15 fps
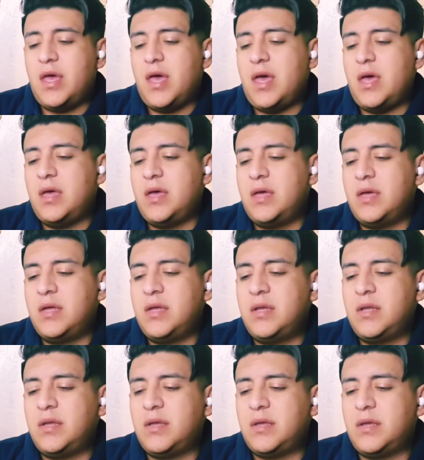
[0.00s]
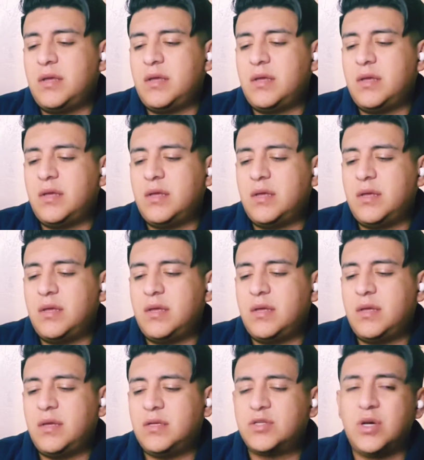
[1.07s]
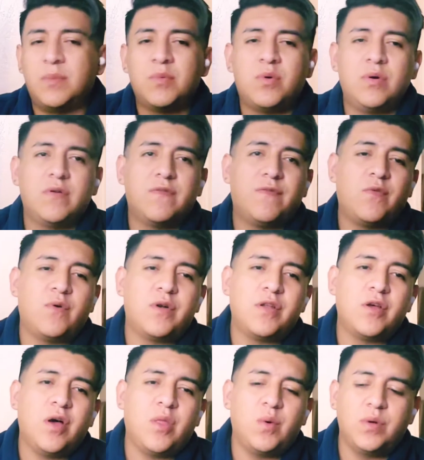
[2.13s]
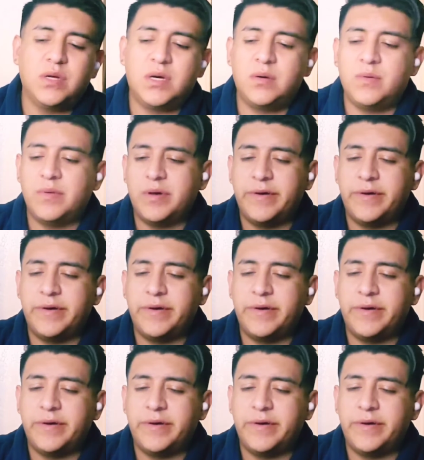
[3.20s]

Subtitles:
And so I'm going 40 all the way out.